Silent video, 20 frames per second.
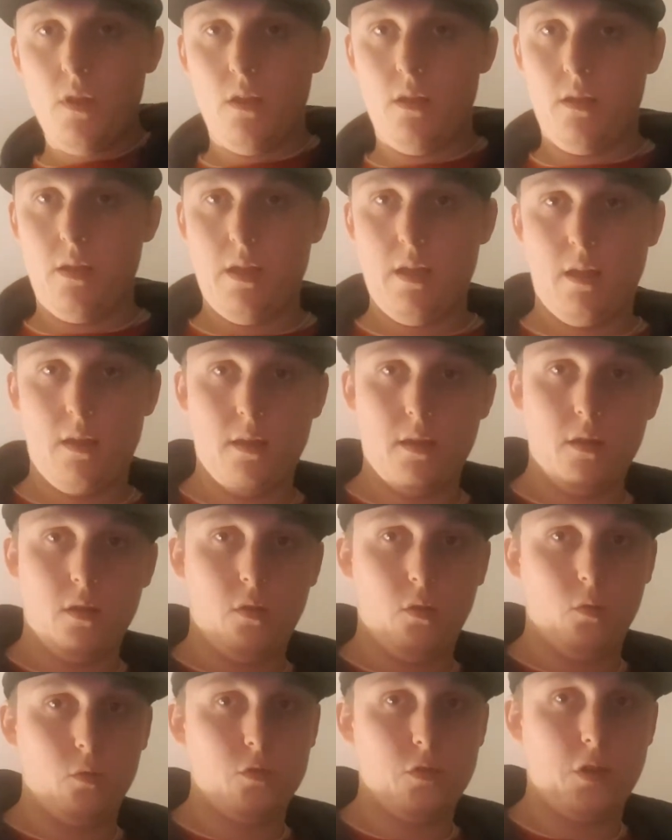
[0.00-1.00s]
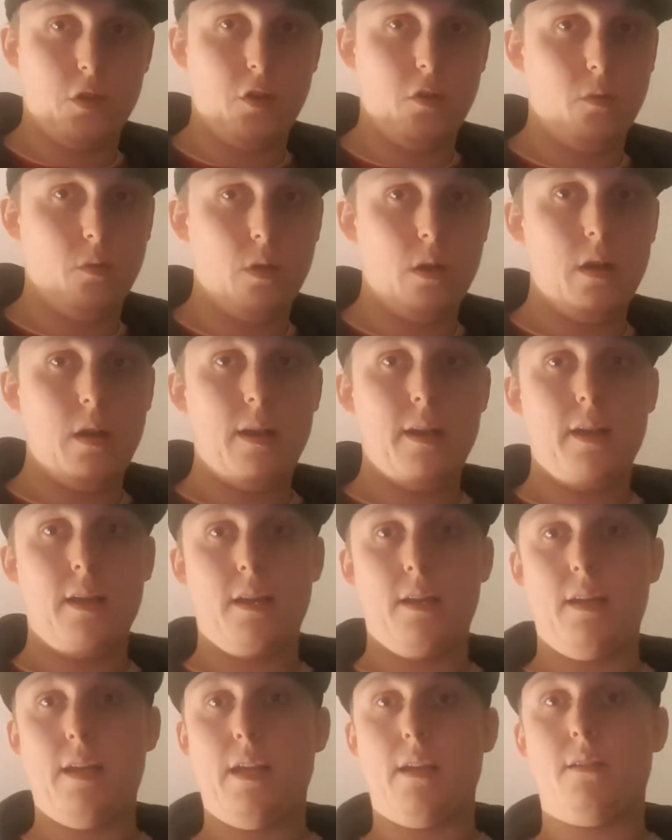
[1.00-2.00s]
yeah, also
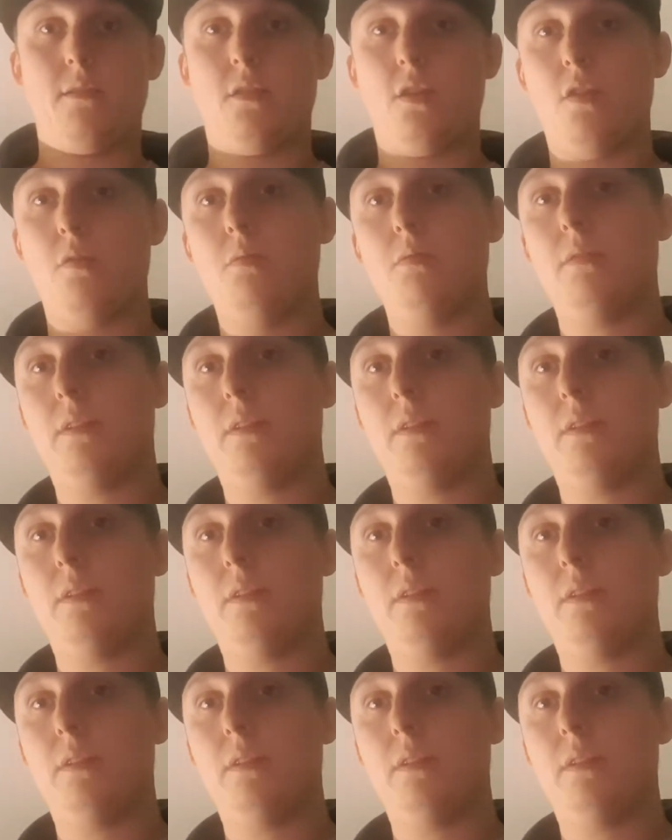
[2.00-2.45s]
next couple